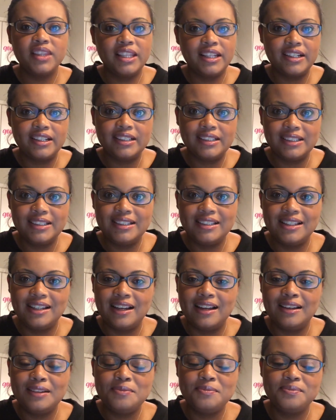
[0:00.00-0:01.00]
literally,
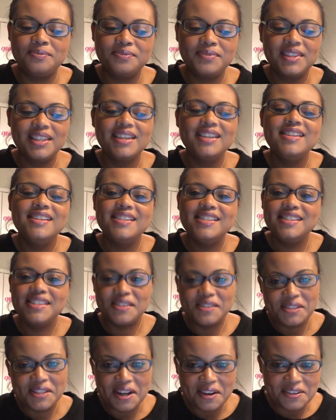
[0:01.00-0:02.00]

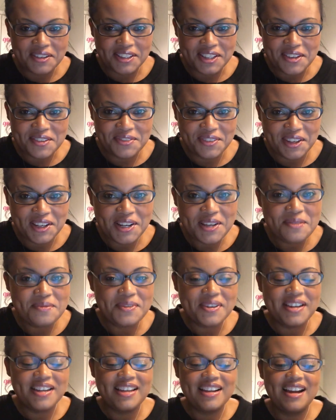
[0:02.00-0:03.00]
so it's not really funny,
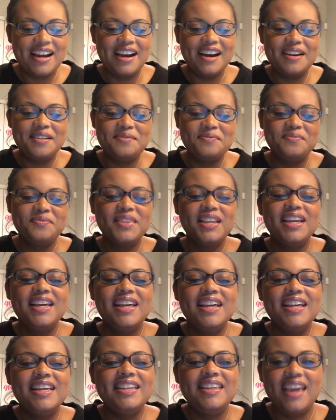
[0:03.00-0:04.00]
but
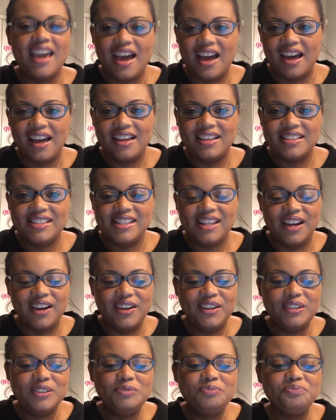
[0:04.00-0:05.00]
yeah,
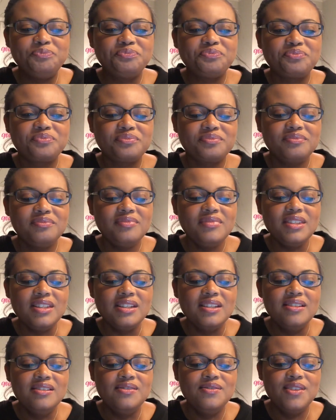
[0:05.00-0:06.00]
so
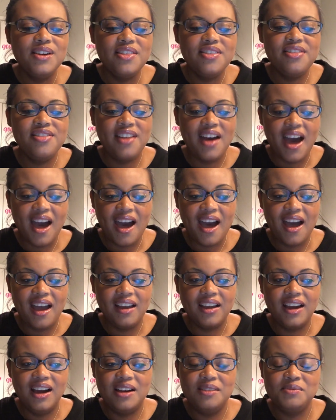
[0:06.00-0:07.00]
with
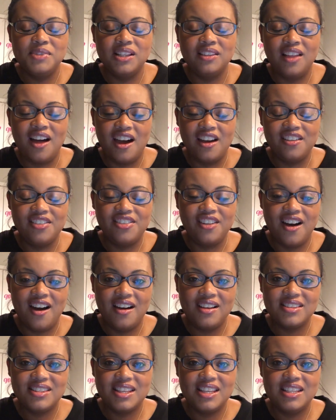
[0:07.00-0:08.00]
that comes a lot of
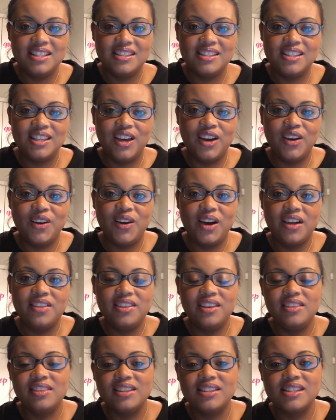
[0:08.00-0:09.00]
thoughts. And so I
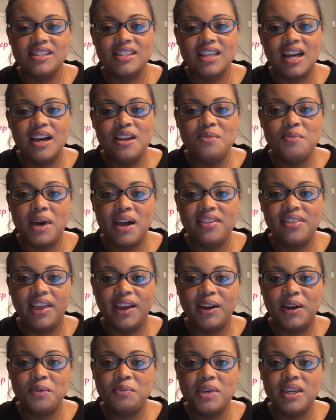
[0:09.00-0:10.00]
think this is kind of my
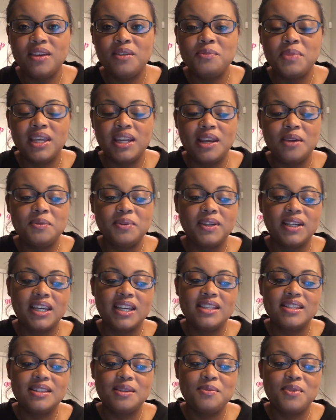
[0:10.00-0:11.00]
therapy of being able to
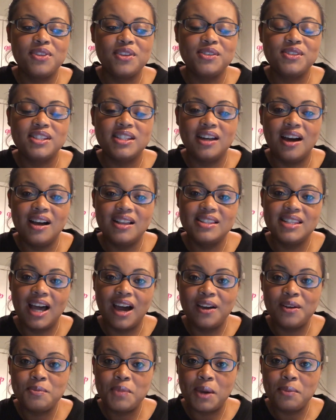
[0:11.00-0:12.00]
get some of those thoughts
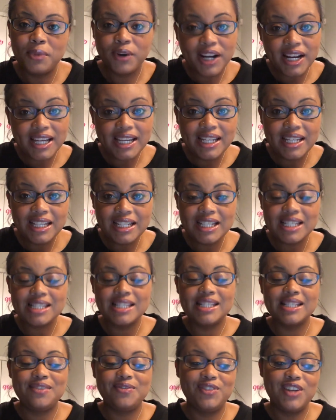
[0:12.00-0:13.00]
out of my brain,
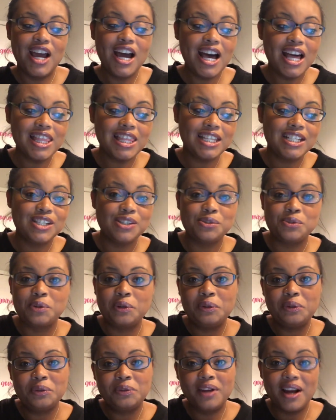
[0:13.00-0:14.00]
because if not, they just
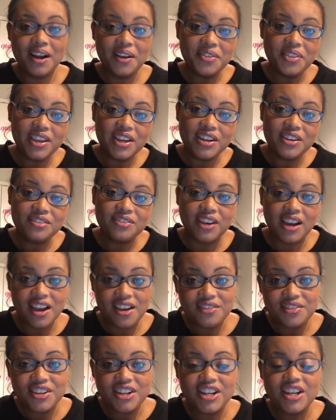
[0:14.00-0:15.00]
roll around there
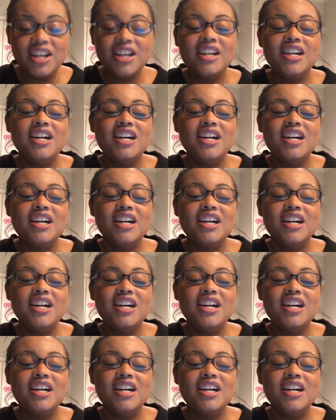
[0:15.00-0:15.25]
forever.